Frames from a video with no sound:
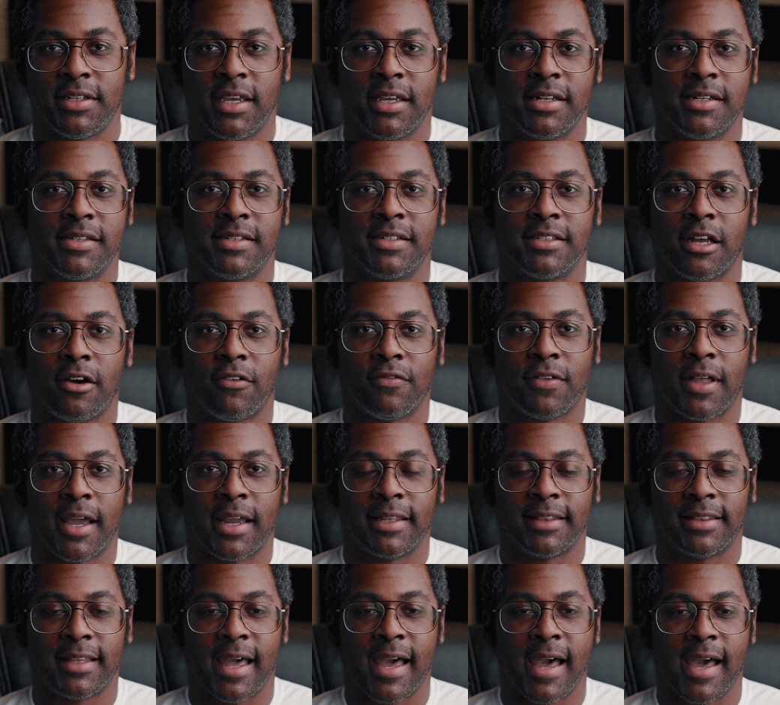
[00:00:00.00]
it and stuff
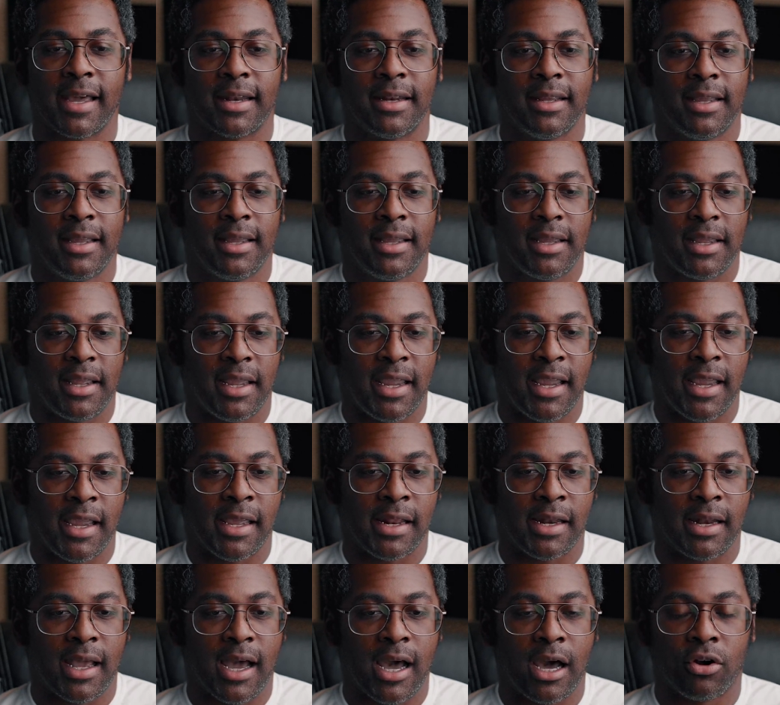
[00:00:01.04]
like that.
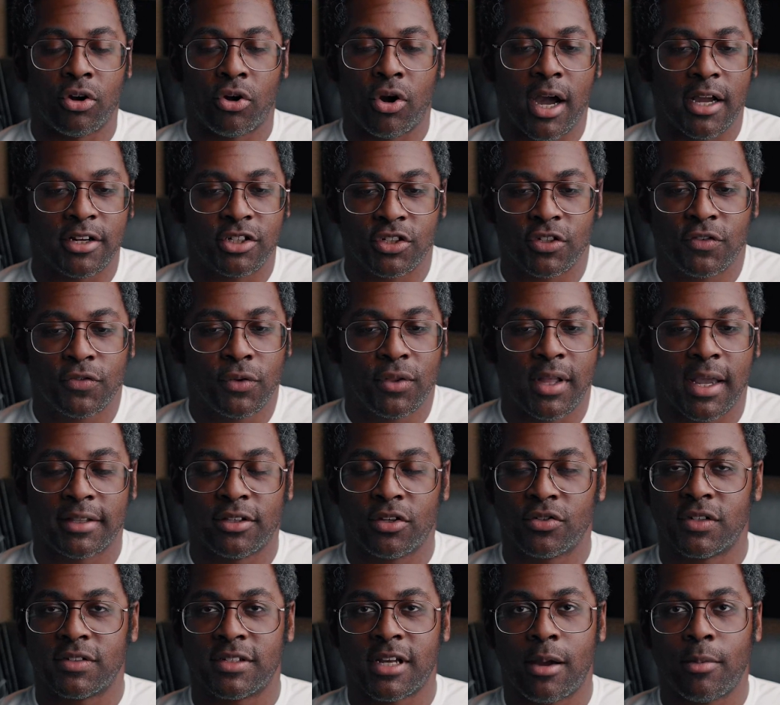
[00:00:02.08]
And I don't know, I just feel like
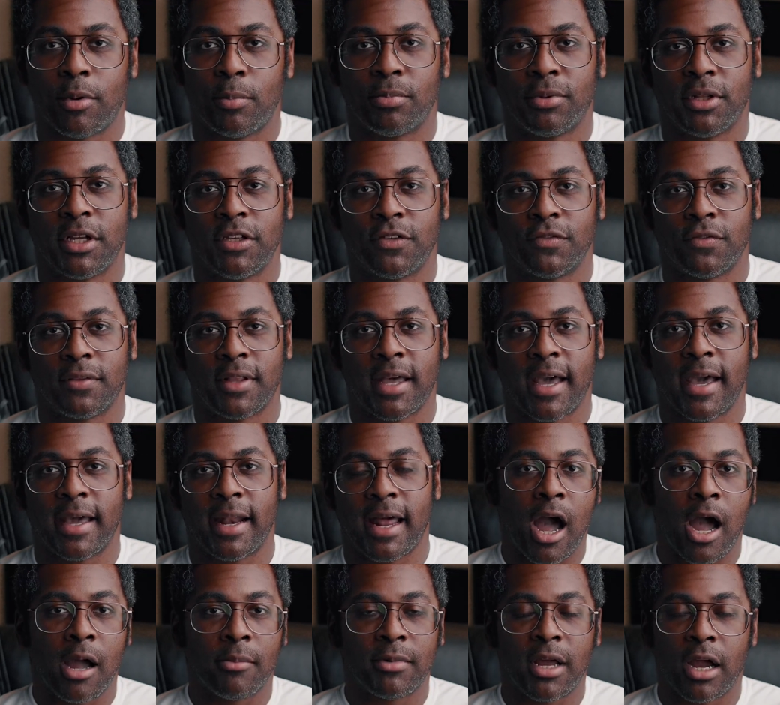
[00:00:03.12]
there's a time and place for
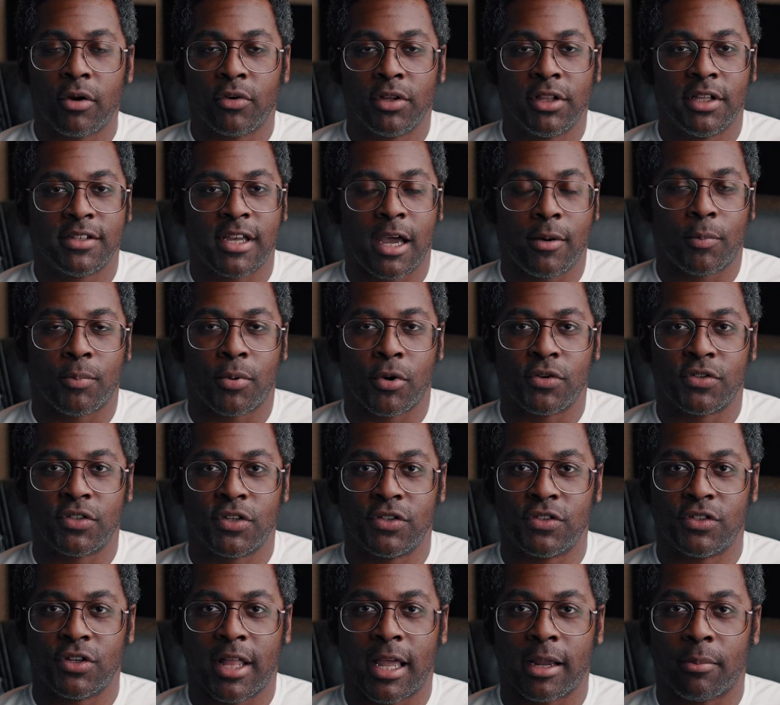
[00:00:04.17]
that. I'm not really the type of
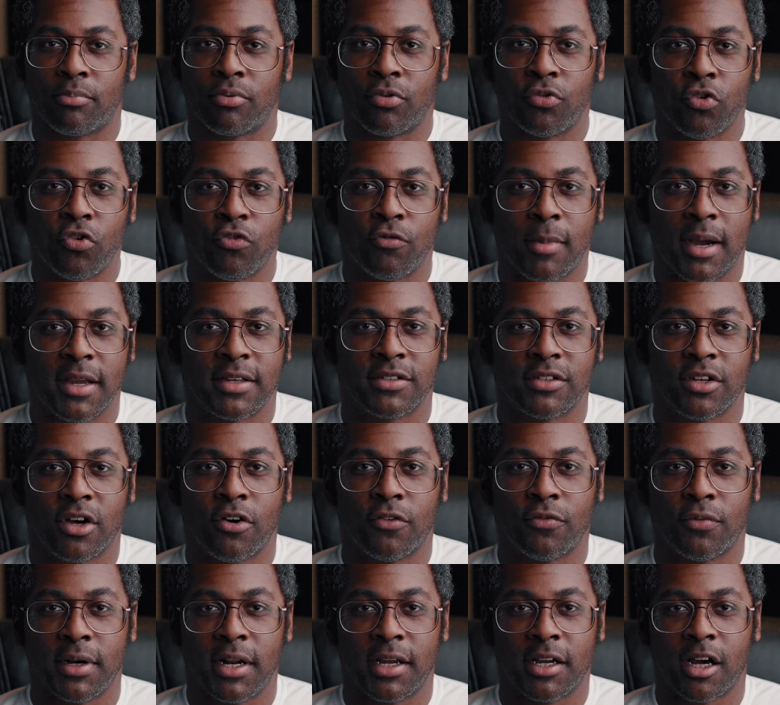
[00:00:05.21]
person to like prove
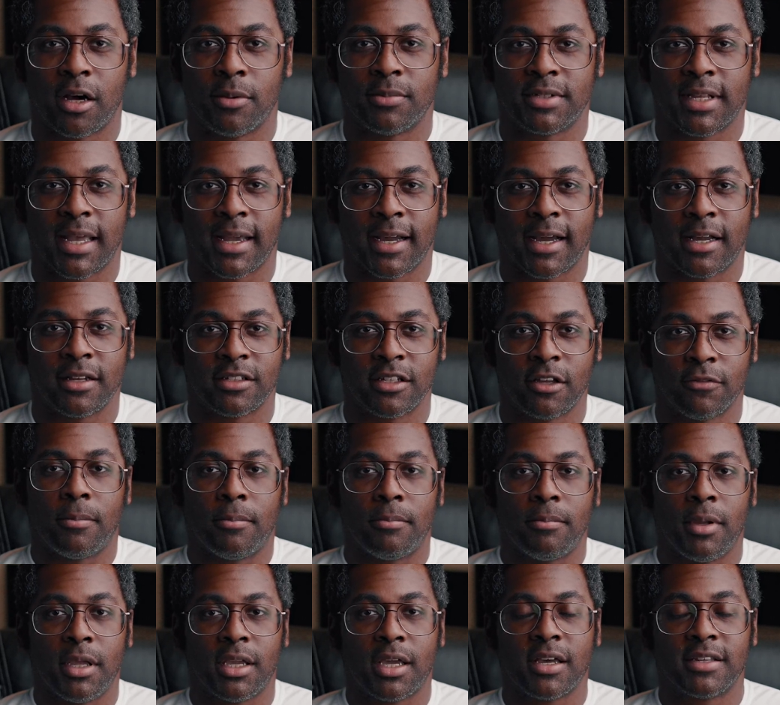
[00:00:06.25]
myself when it comes to that kind of stuff
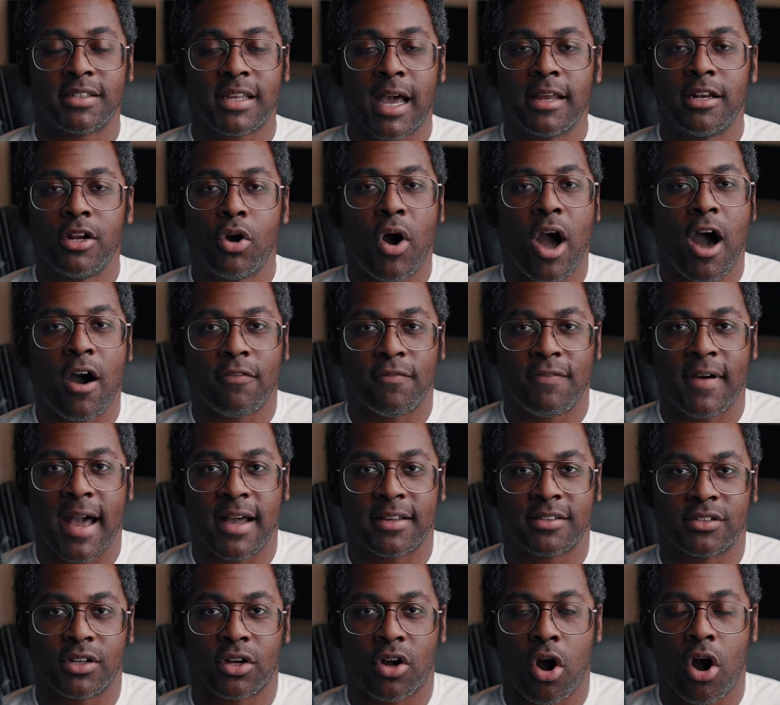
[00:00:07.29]
because I know how
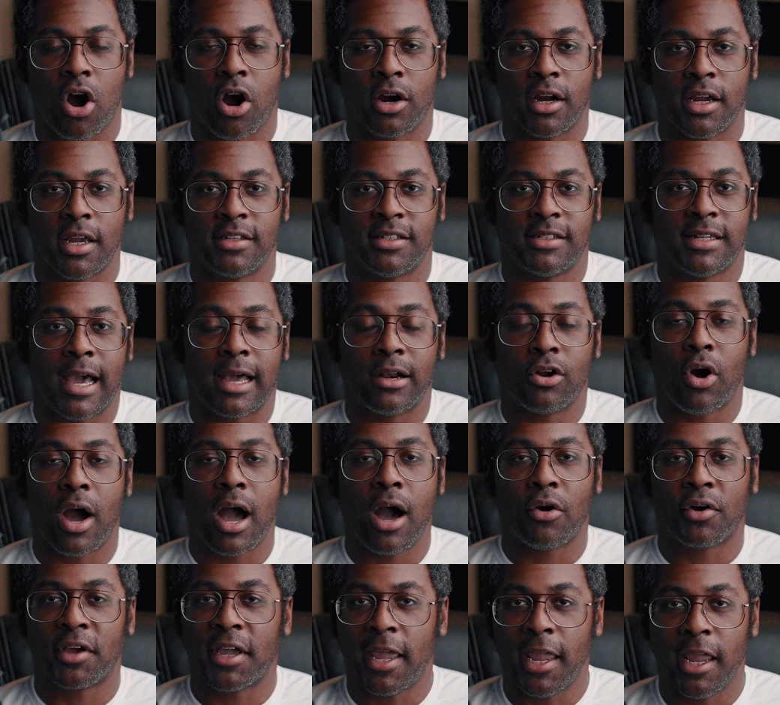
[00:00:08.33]
fast the car is and I know
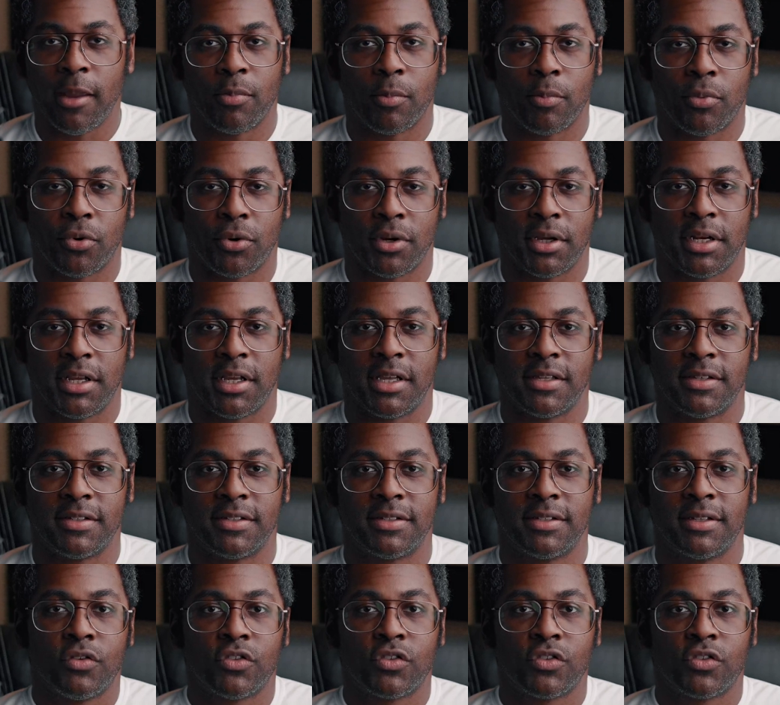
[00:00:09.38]
how capable it is.